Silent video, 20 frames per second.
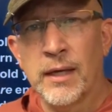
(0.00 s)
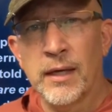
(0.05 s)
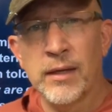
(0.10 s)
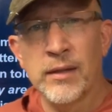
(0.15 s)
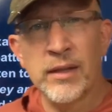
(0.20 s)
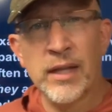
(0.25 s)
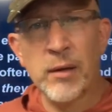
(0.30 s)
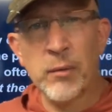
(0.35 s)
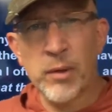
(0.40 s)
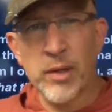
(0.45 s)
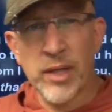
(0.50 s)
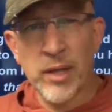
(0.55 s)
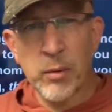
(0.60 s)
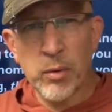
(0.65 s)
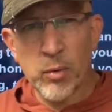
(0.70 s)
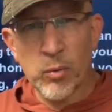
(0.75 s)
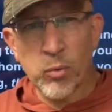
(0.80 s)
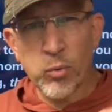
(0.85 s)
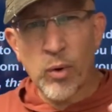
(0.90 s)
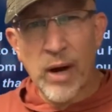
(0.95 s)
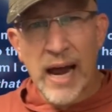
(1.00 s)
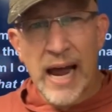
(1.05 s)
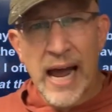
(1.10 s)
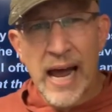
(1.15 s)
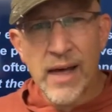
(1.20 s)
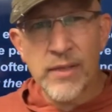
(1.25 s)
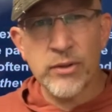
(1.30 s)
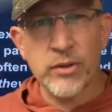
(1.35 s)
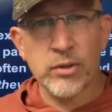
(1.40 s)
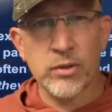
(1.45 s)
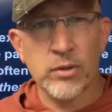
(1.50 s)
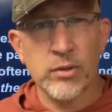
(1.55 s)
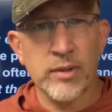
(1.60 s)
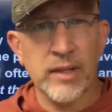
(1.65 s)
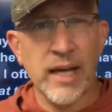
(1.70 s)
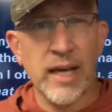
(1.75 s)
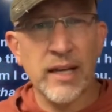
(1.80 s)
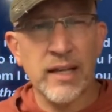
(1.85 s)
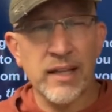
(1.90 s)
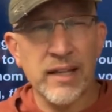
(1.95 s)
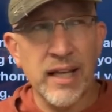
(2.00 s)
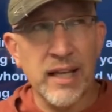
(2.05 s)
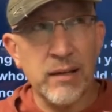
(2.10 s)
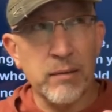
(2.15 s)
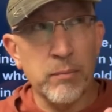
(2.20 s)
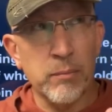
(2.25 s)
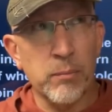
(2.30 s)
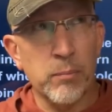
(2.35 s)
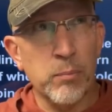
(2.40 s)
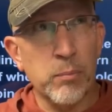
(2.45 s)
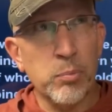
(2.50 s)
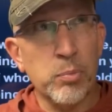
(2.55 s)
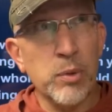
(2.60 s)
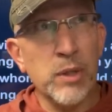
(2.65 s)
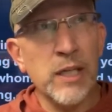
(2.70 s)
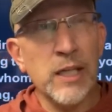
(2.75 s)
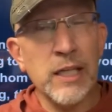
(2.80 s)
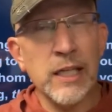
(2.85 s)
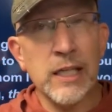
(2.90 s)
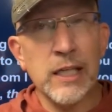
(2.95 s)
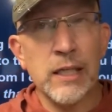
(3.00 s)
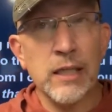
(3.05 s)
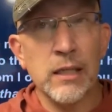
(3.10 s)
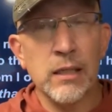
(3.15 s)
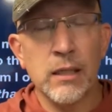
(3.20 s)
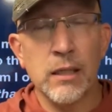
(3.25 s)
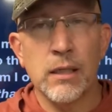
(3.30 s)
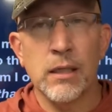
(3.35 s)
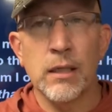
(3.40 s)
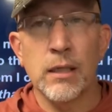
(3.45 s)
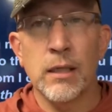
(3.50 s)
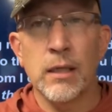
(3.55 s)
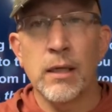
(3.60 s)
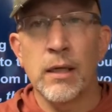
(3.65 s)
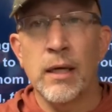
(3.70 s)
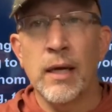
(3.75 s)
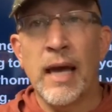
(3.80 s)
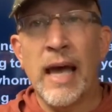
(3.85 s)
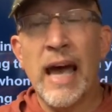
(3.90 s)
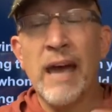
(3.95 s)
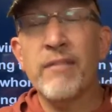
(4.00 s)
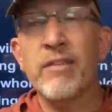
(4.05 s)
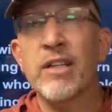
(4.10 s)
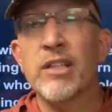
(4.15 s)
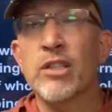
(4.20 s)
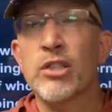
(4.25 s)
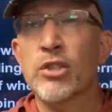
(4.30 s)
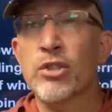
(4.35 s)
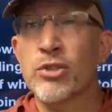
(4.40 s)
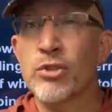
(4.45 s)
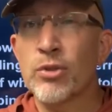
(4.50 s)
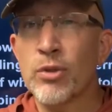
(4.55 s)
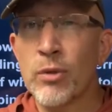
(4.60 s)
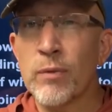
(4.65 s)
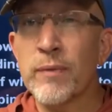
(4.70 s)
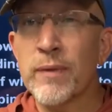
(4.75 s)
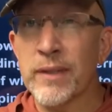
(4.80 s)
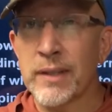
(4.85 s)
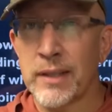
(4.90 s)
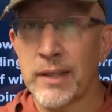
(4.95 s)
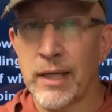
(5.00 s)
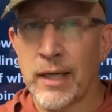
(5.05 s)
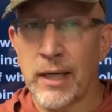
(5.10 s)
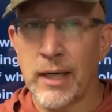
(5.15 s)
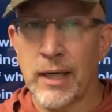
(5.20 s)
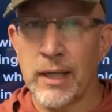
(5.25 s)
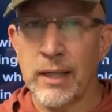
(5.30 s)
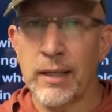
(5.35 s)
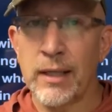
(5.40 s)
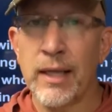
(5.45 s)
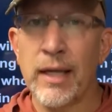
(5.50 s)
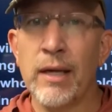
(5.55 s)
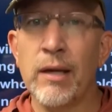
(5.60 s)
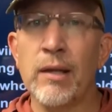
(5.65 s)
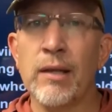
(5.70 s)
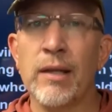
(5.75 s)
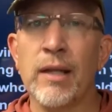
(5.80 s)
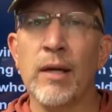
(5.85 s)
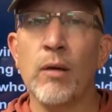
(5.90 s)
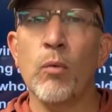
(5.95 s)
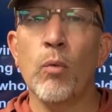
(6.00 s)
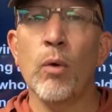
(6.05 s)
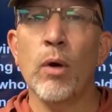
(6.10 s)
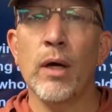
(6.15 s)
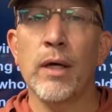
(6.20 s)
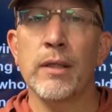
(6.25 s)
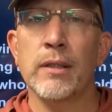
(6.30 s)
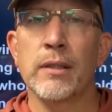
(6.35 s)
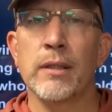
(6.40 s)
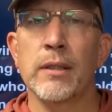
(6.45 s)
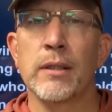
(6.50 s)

They, they would rather than, than being, having a servant God, they, they want